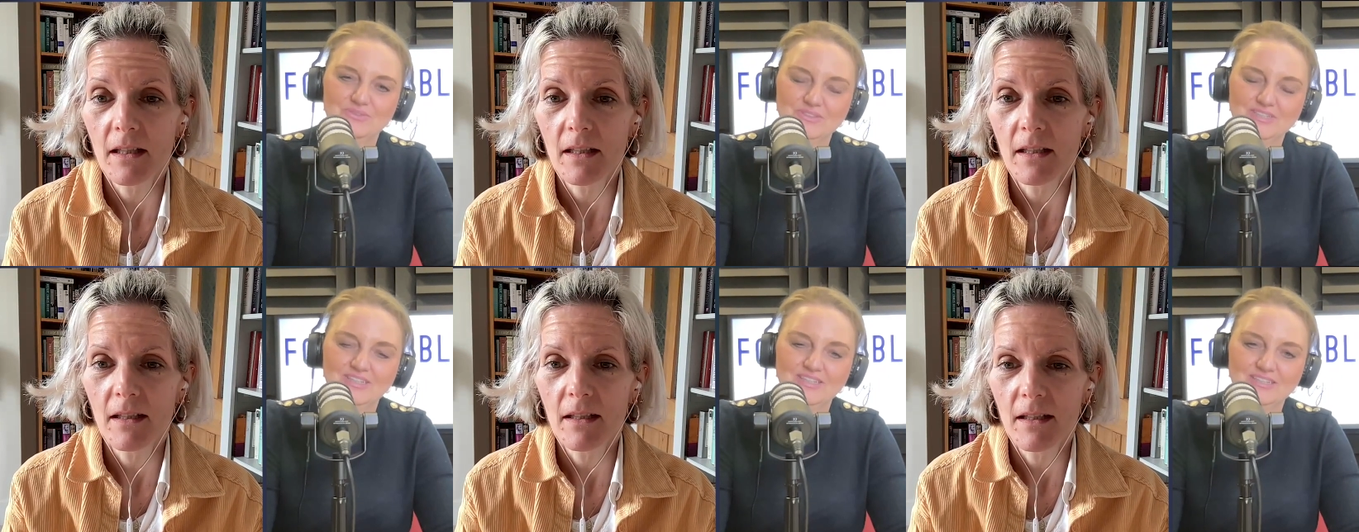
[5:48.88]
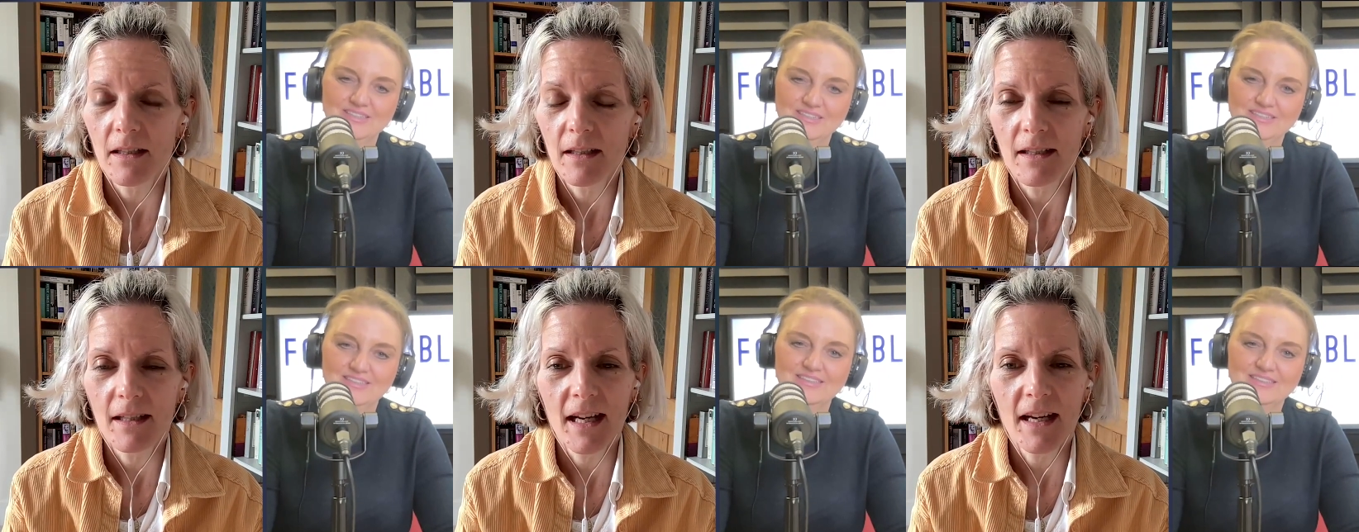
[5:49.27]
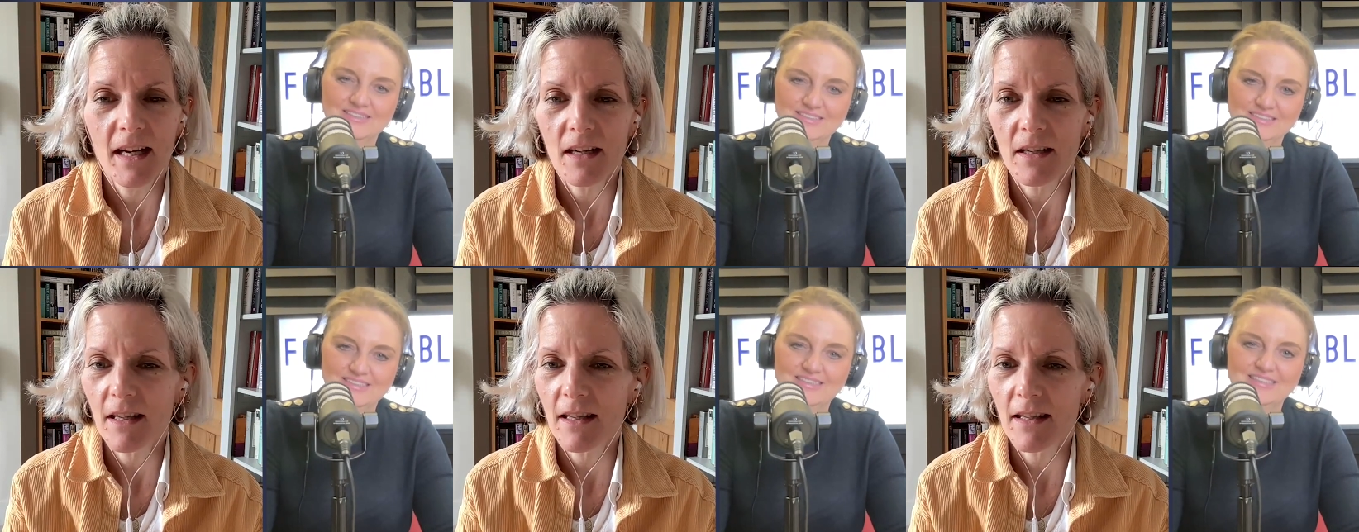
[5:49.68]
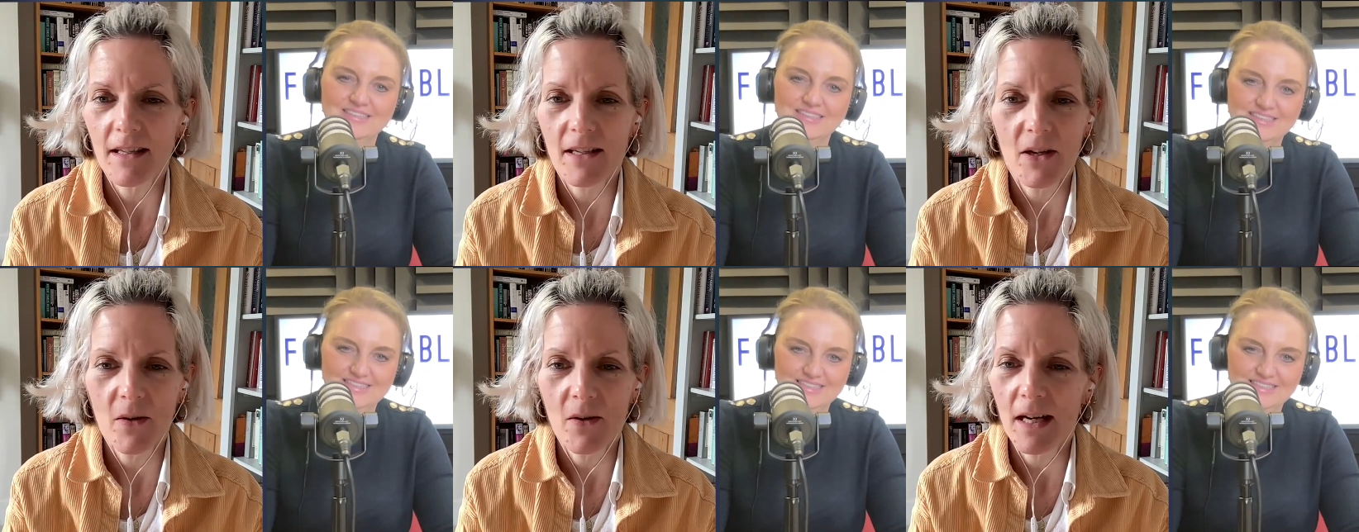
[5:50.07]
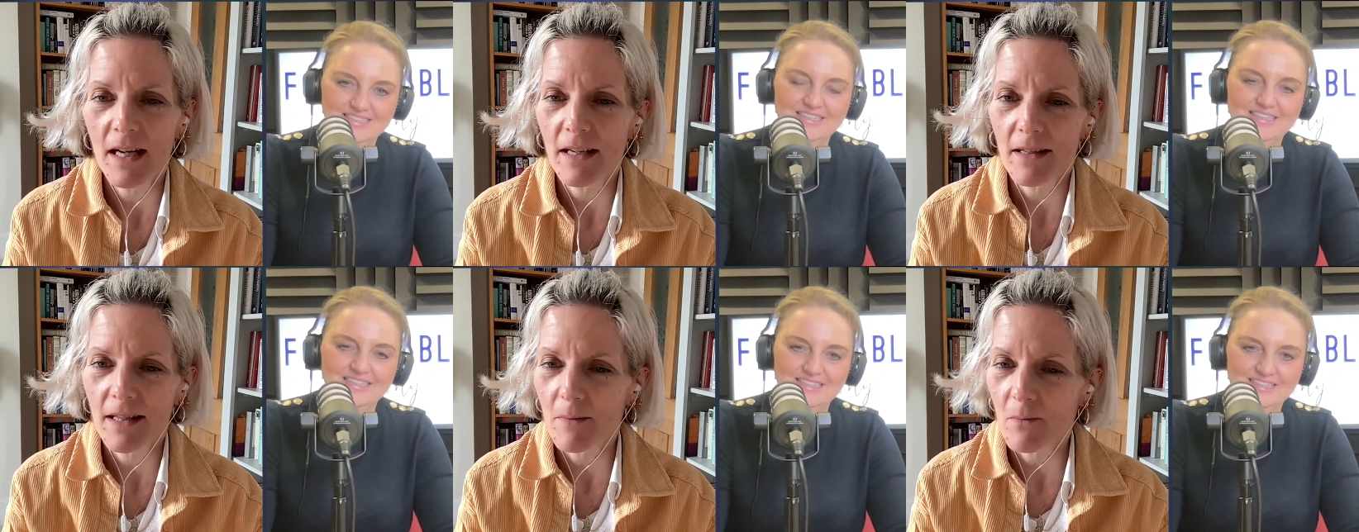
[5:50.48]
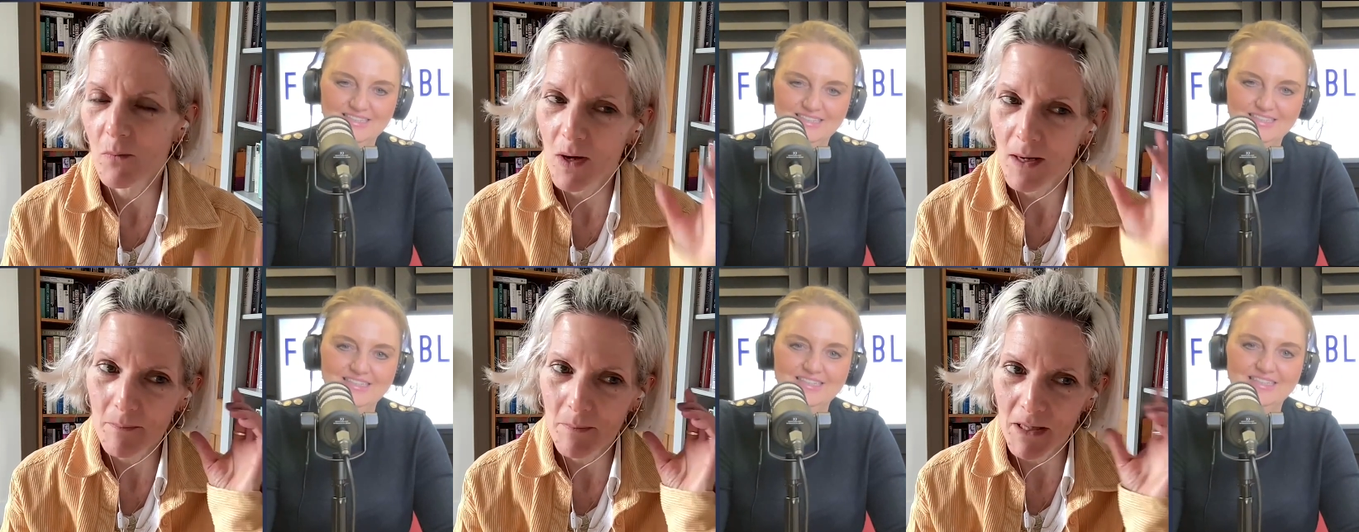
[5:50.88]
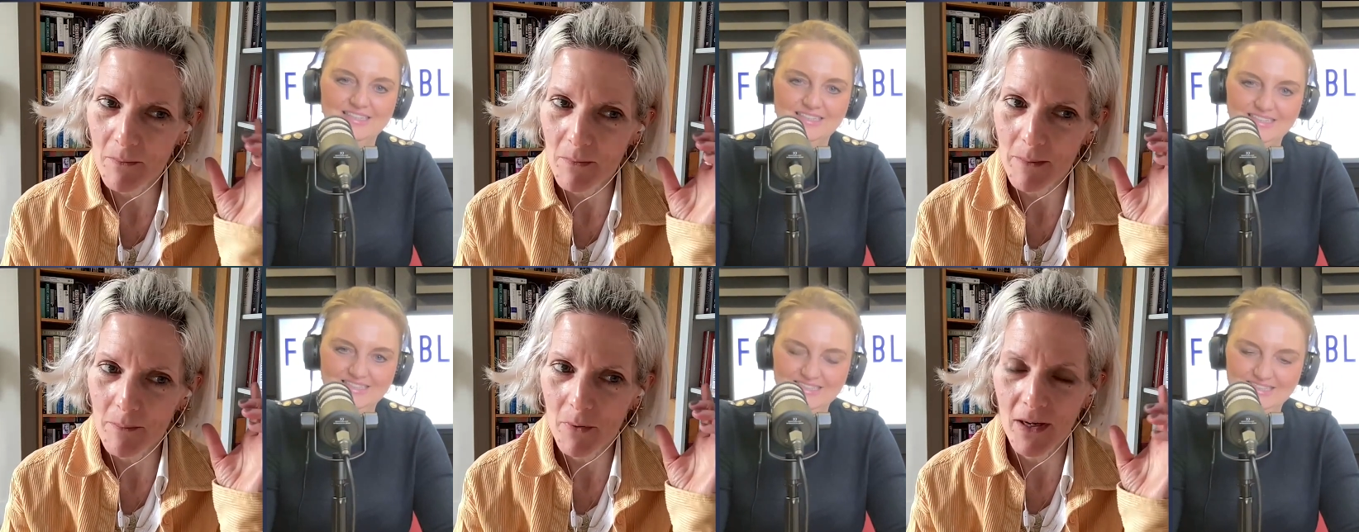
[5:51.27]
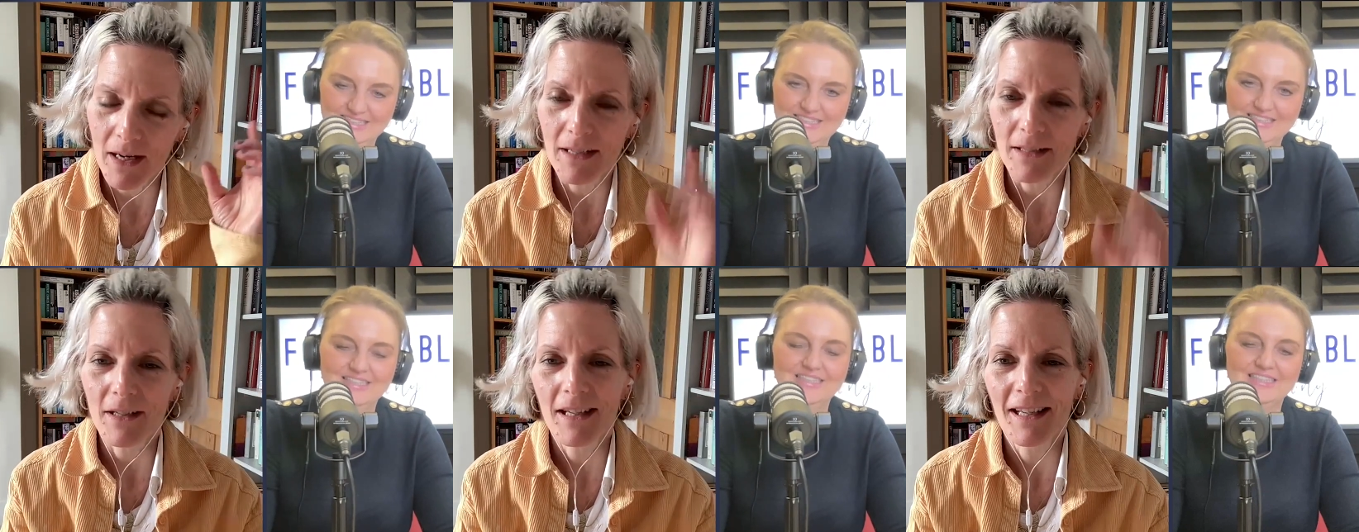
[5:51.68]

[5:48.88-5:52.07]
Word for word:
Speaker 1: Yeah and I, you know, I the one bit of my brain